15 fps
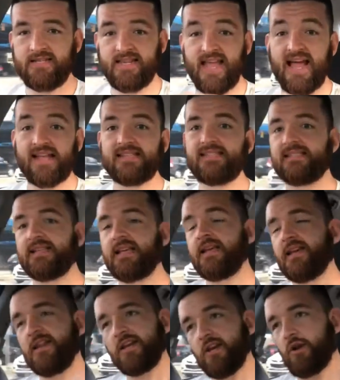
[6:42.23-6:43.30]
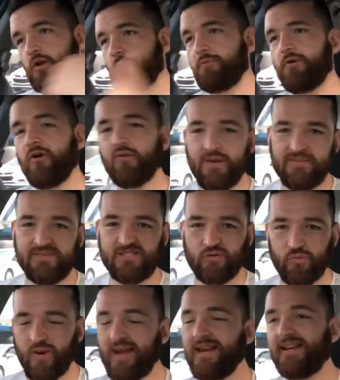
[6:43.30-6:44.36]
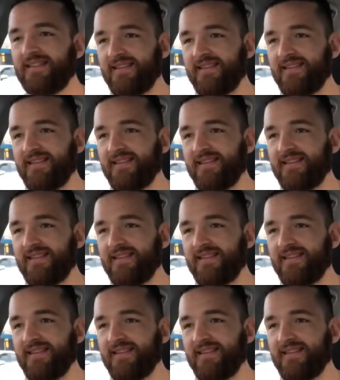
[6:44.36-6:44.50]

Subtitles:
yes, you know, your program is great.